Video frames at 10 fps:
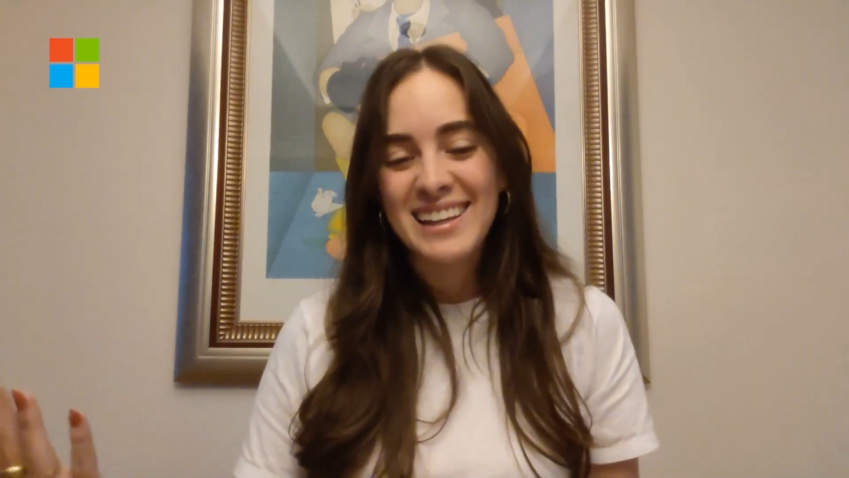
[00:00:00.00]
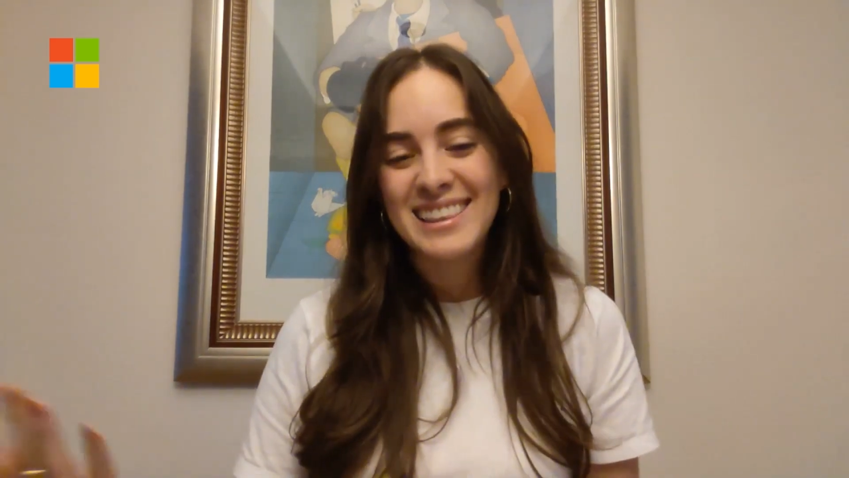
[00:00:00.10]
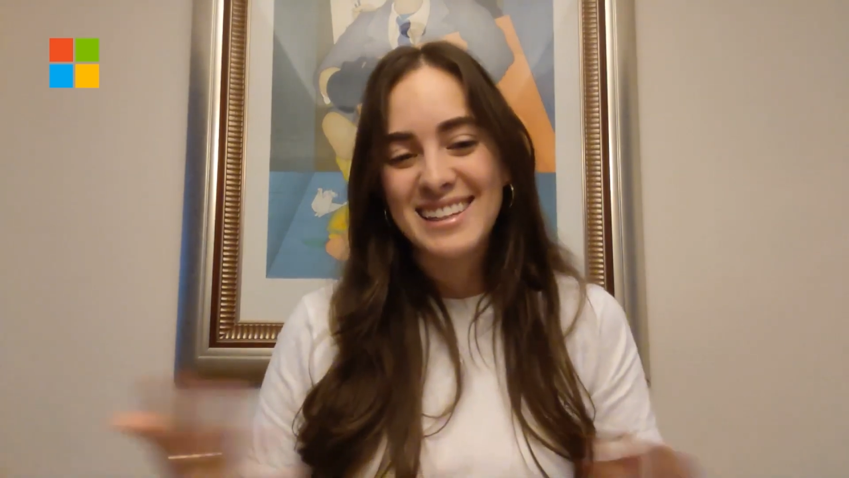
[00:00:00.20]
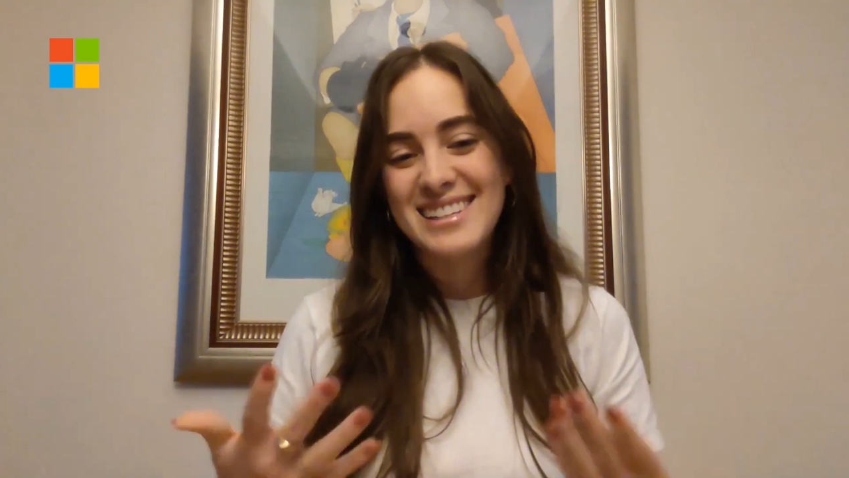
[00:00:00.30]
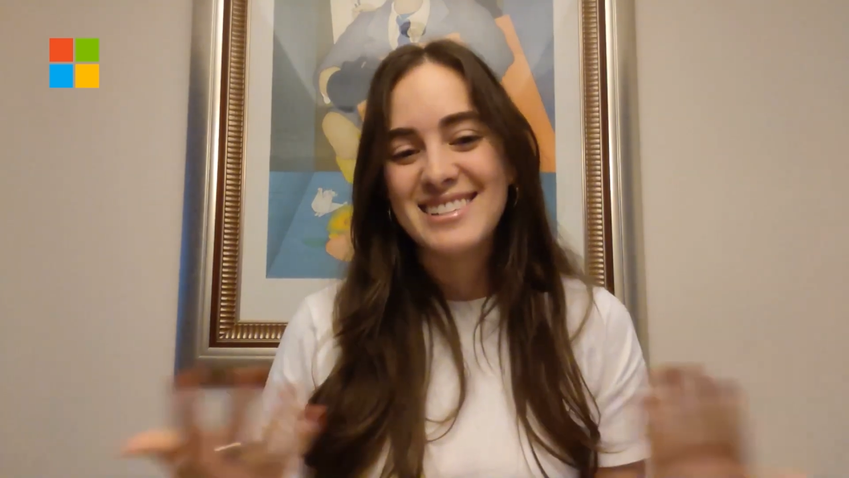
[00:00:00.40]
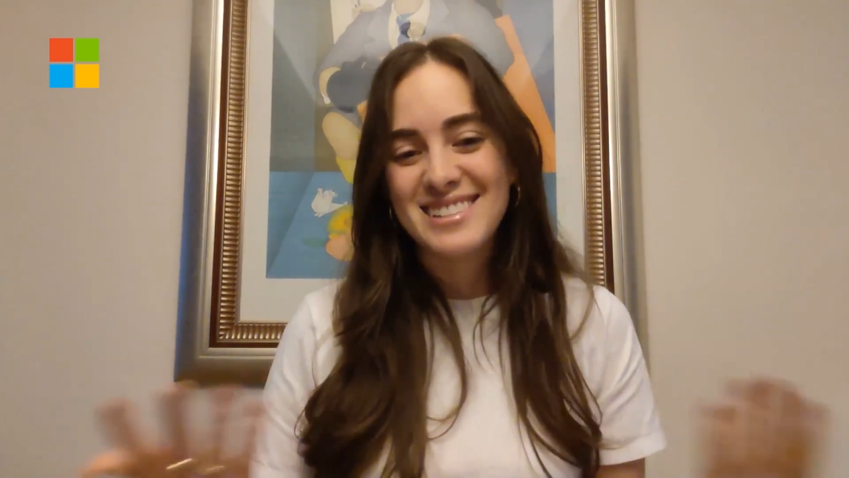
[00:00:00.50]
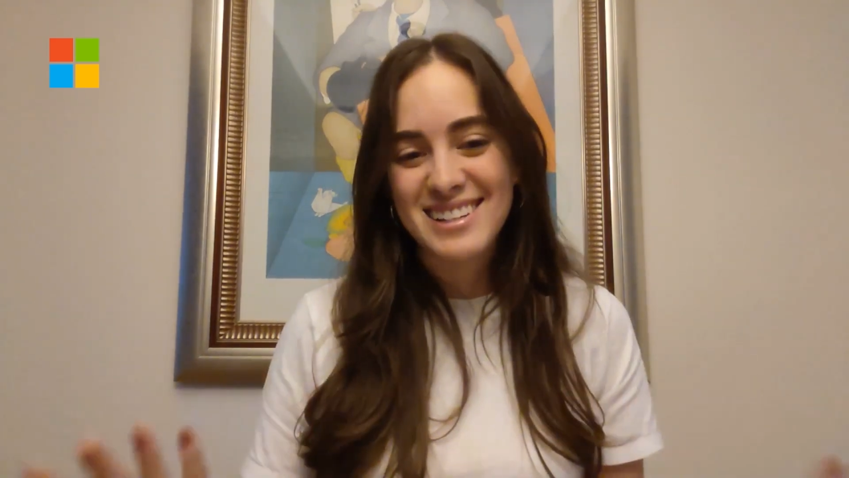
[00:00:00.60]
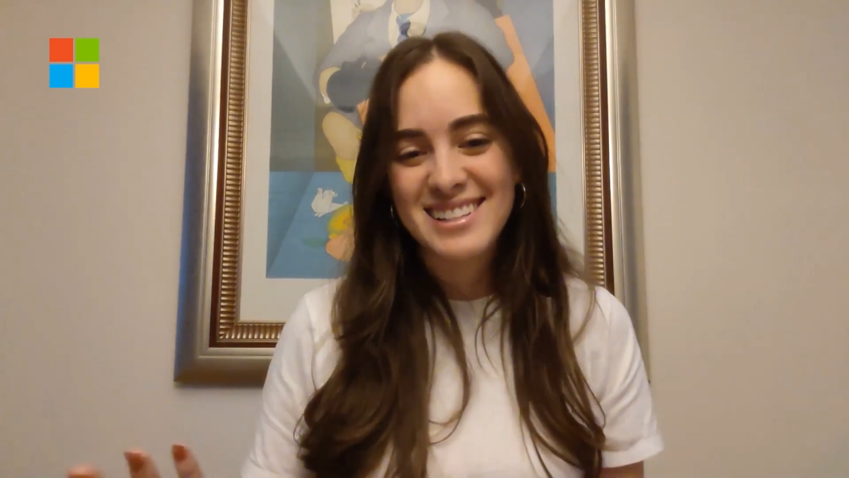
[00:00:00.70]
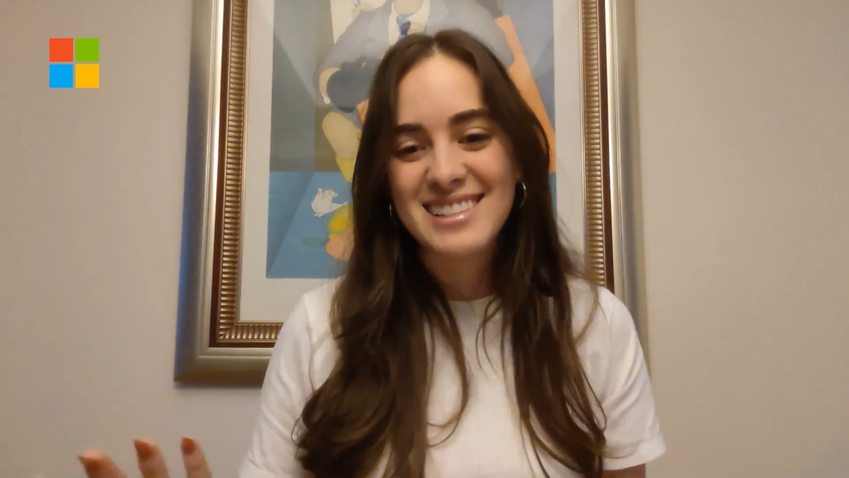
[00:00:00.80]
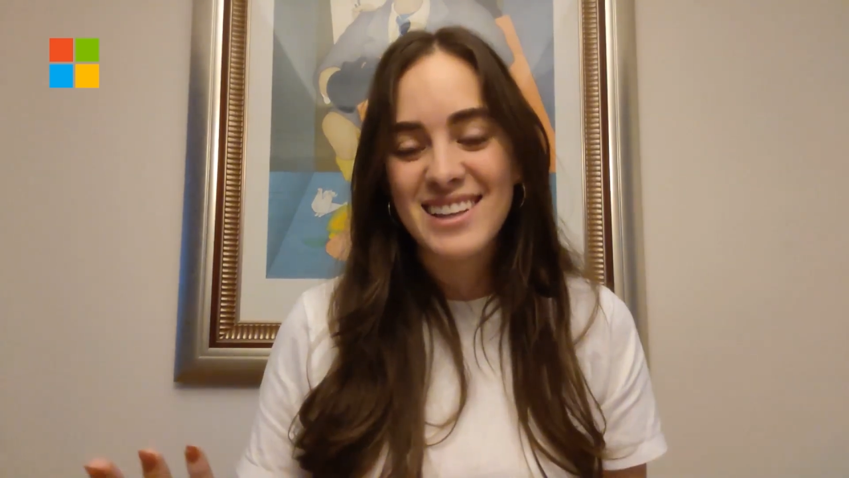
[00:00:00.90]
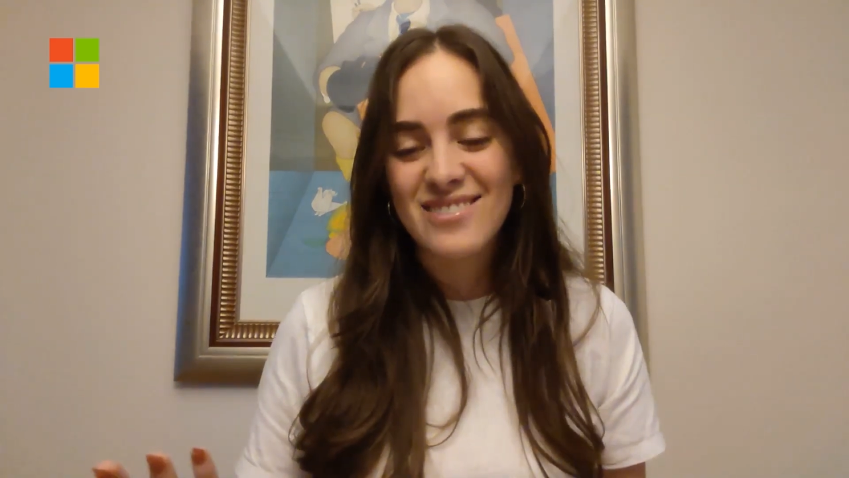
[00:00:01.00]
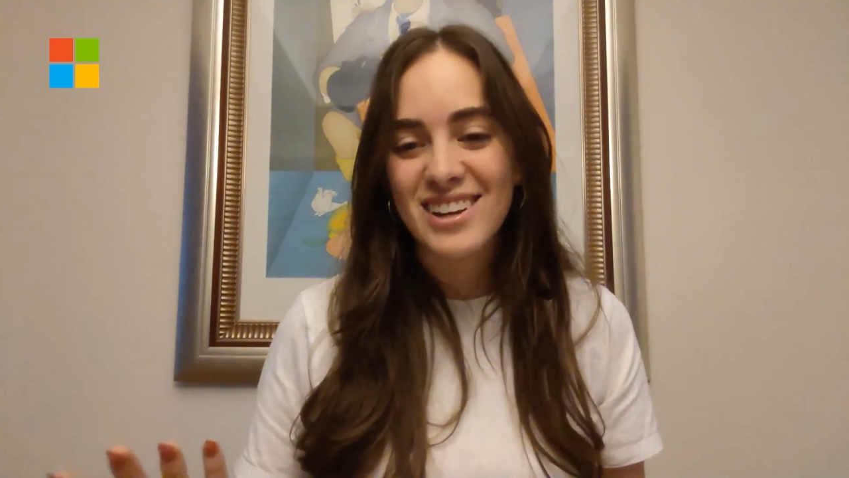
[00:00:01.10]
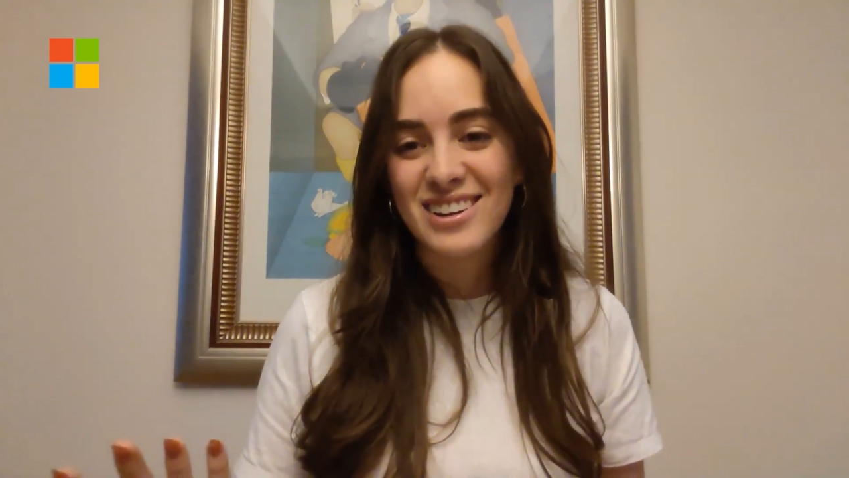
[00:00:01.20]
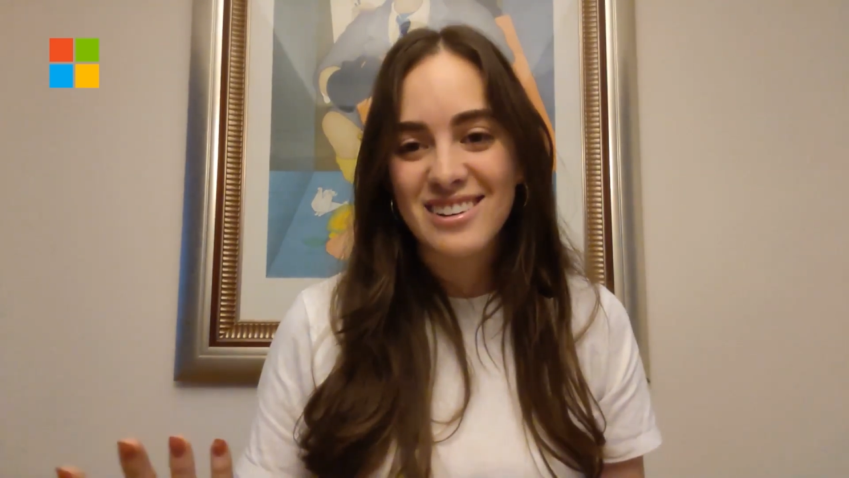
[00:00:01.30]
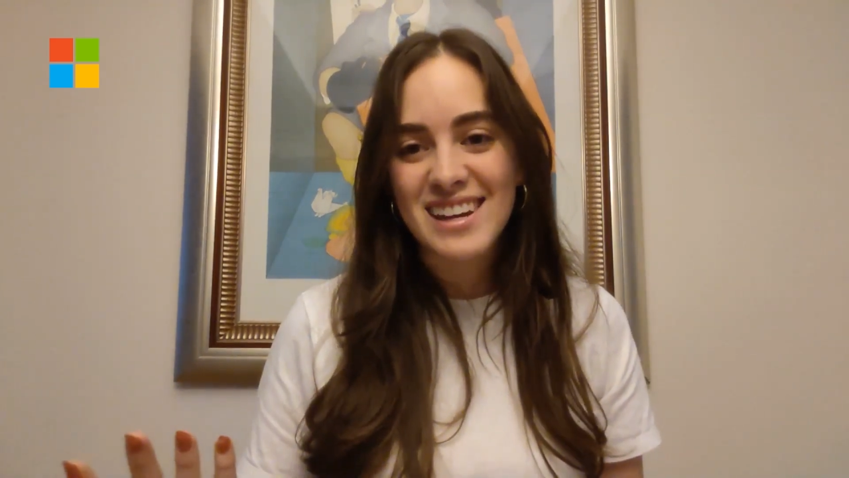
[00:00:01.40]
the user to some
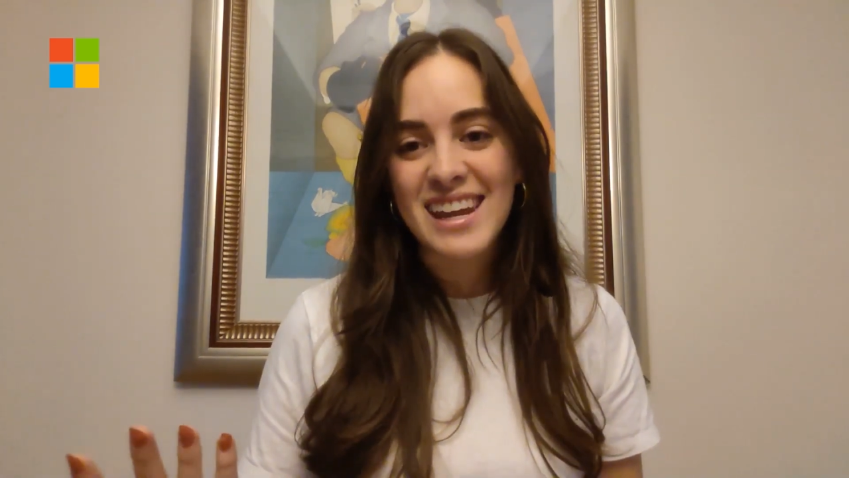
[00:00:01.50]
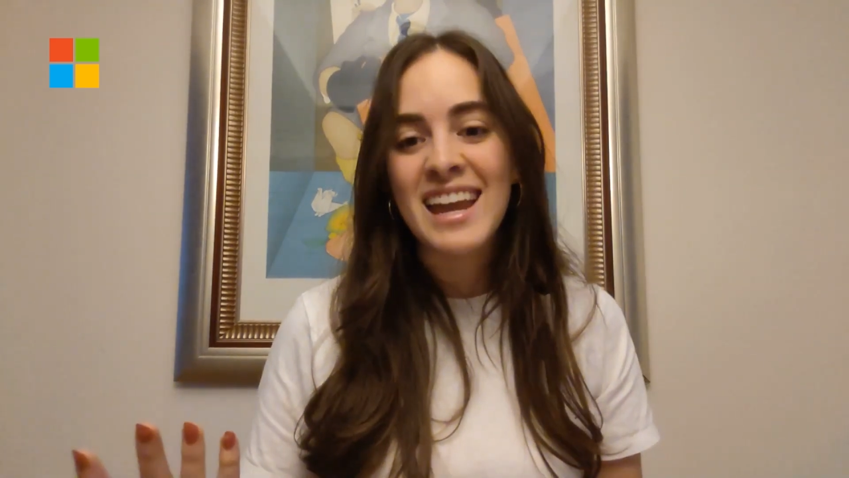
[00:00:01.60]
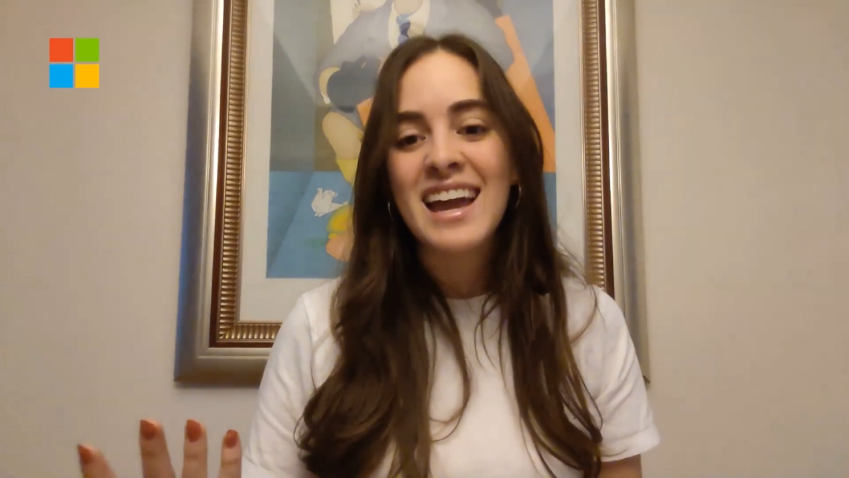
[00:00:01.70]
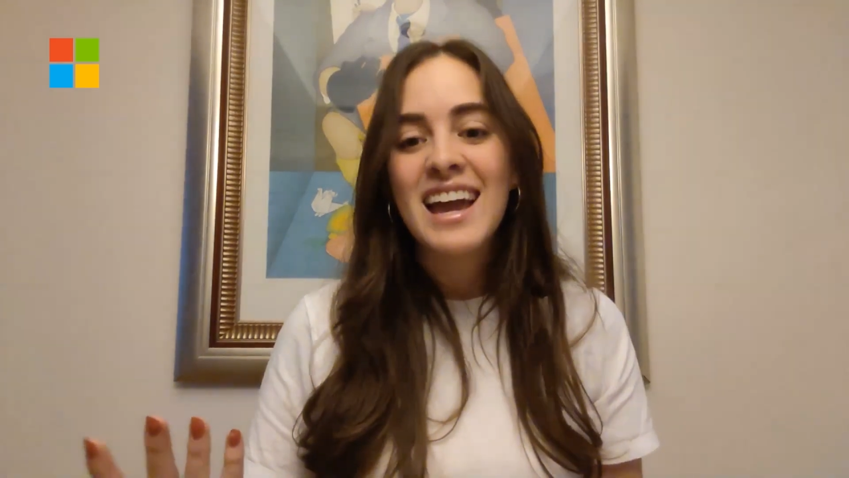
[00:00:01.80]
degree